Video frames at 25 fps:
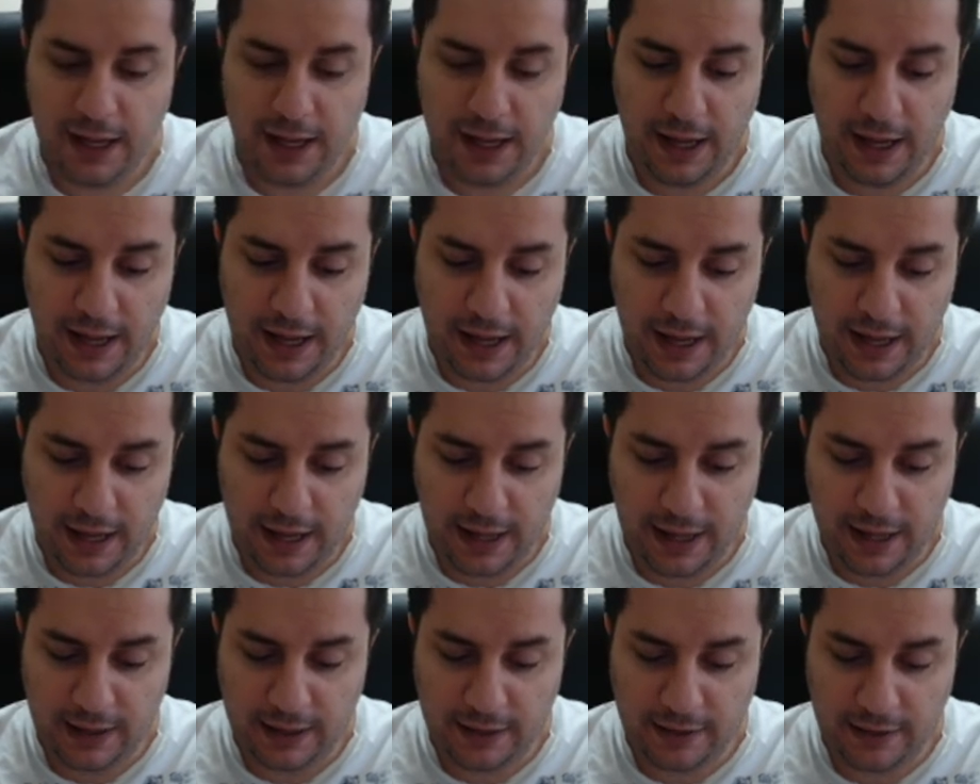
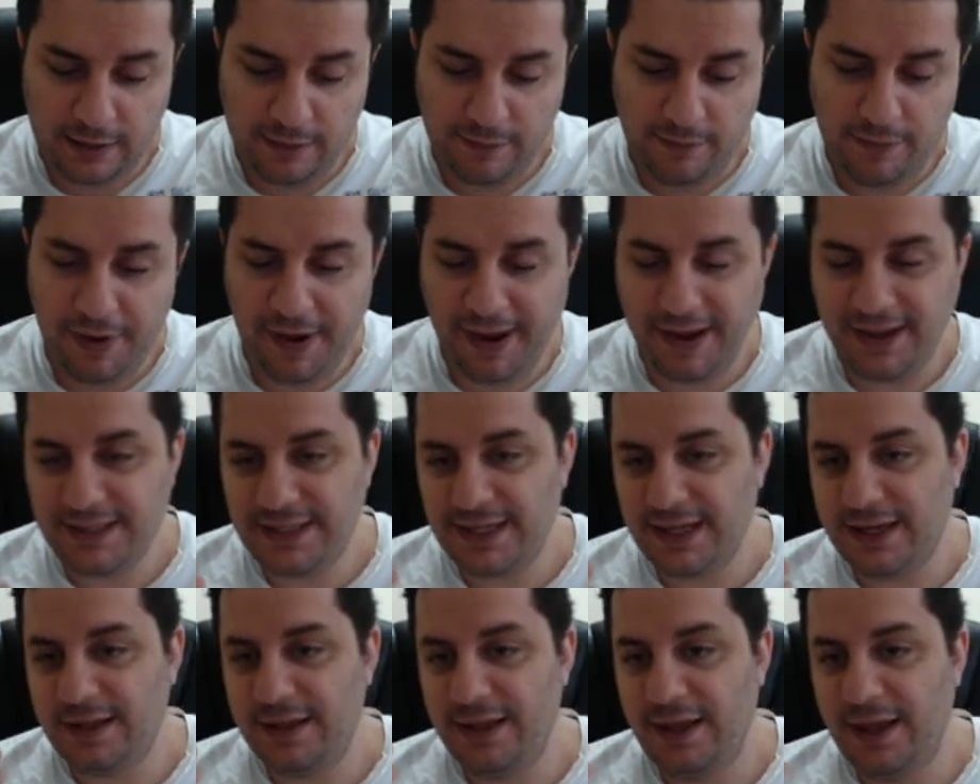and
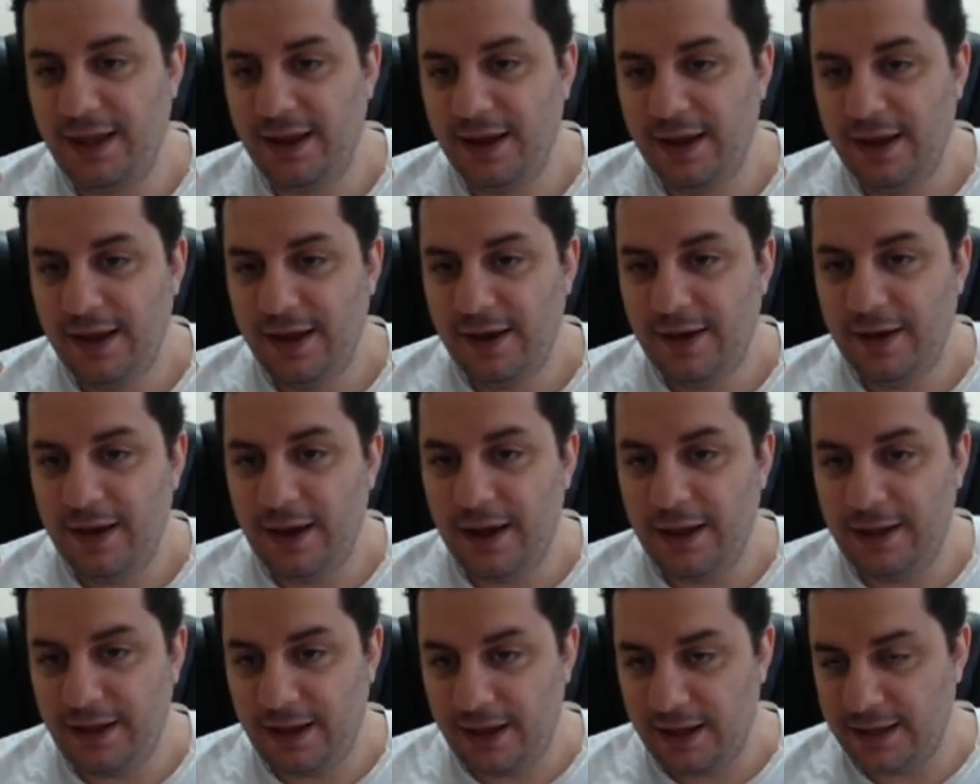basically
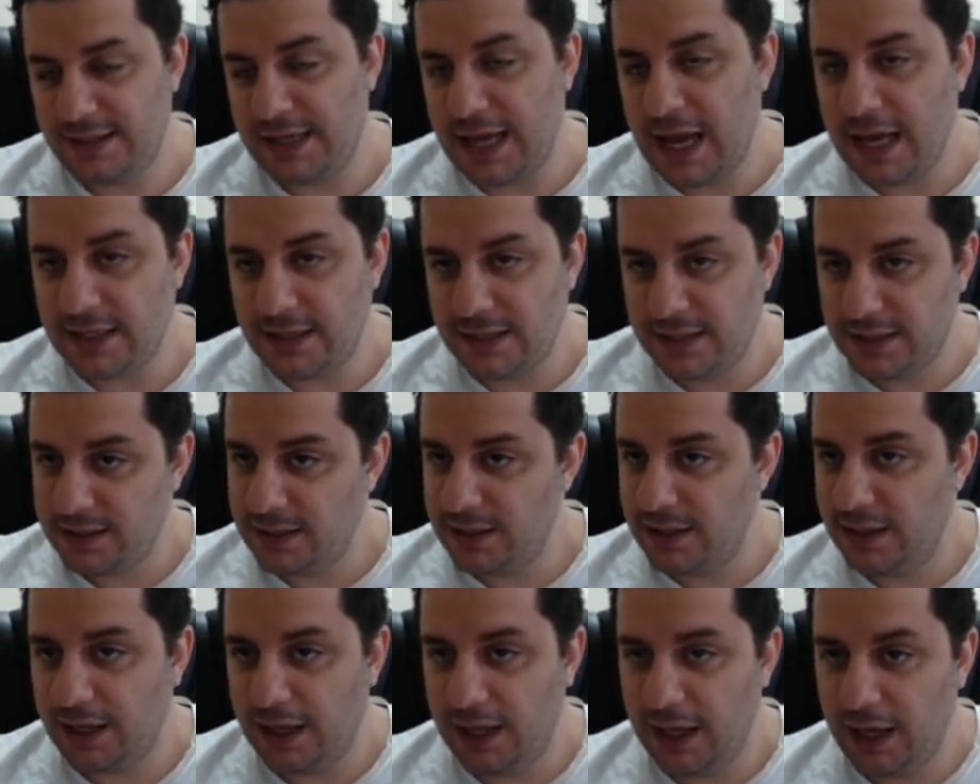the assassin's
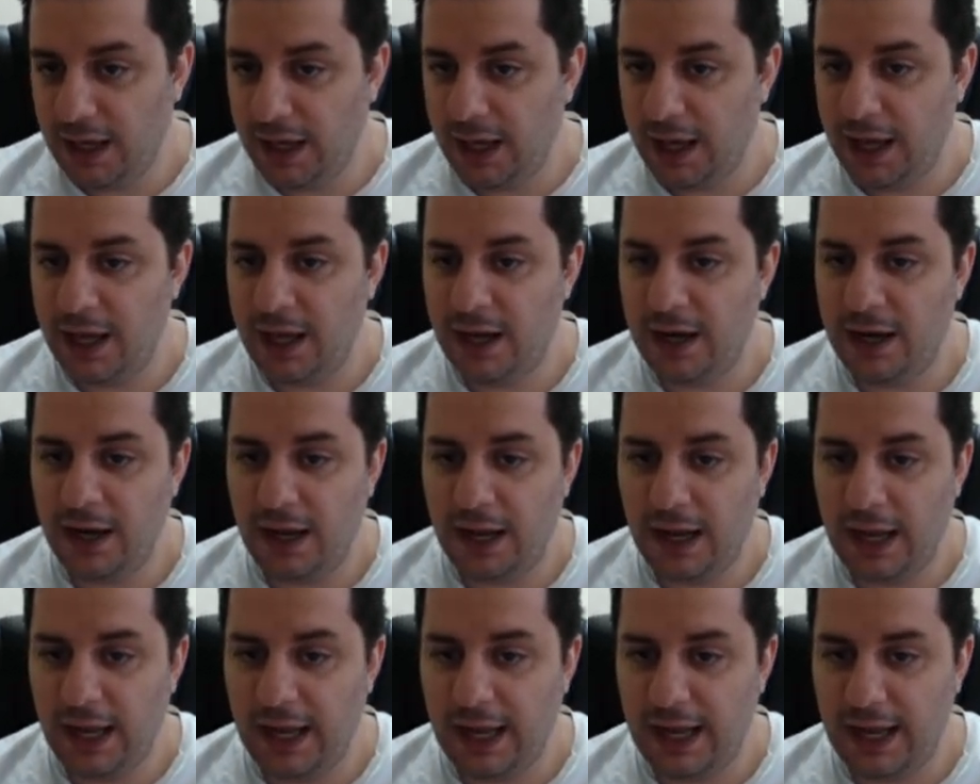gonna kick in
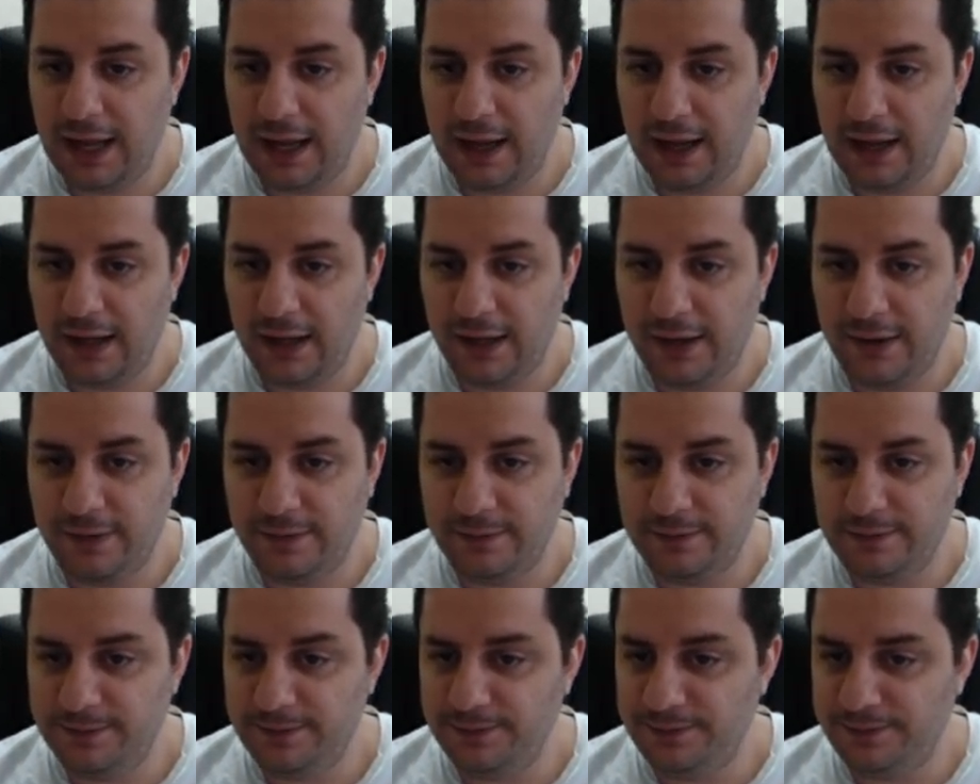and